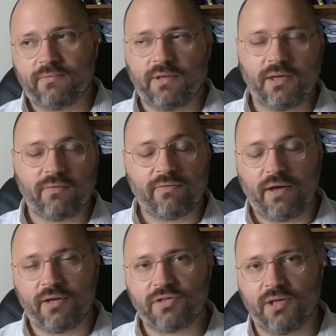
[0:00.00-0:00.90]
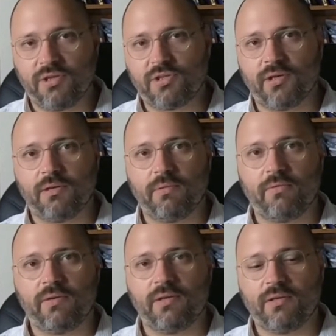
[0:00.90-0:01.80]
a fire exchange
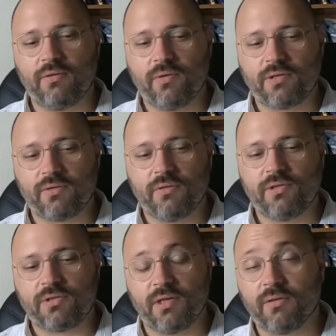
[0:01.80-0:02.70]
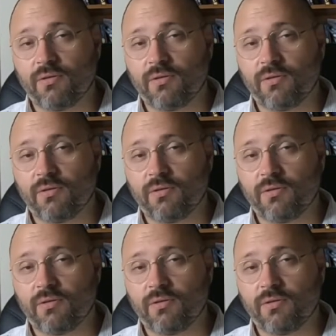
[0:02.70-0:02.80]
between the US soldiers and